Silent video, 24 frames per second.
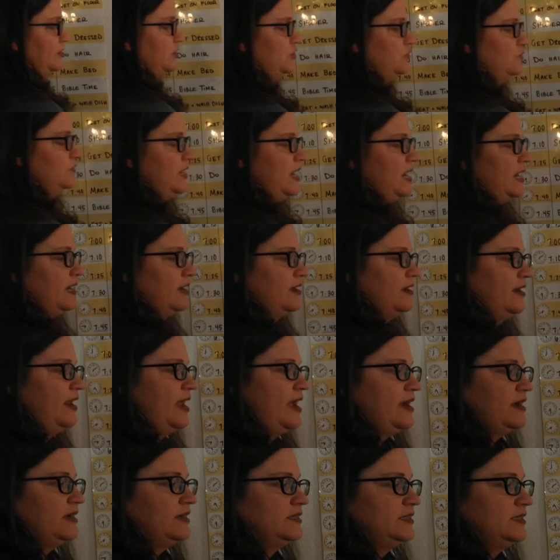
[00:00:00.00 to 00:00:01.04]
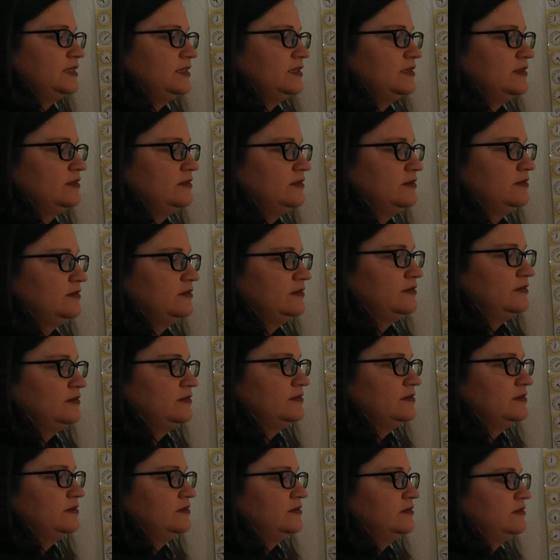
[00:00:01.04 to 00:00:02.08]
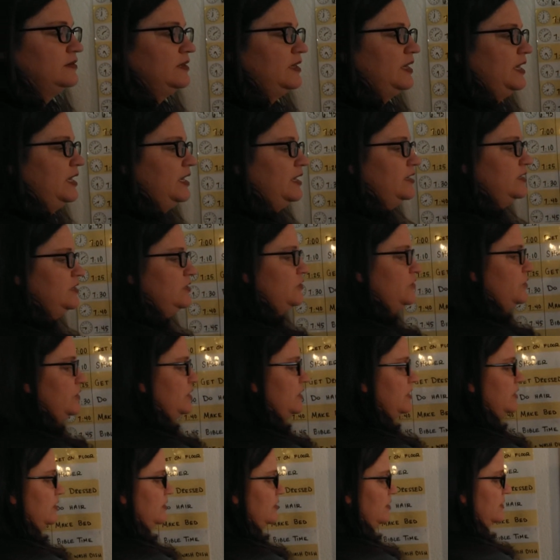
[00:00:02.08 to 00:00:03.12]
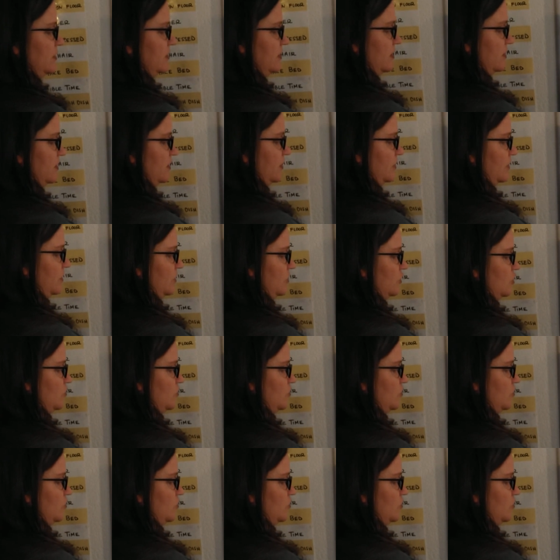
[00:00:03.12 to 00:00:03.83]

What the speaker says: but do not connect. And your E is a little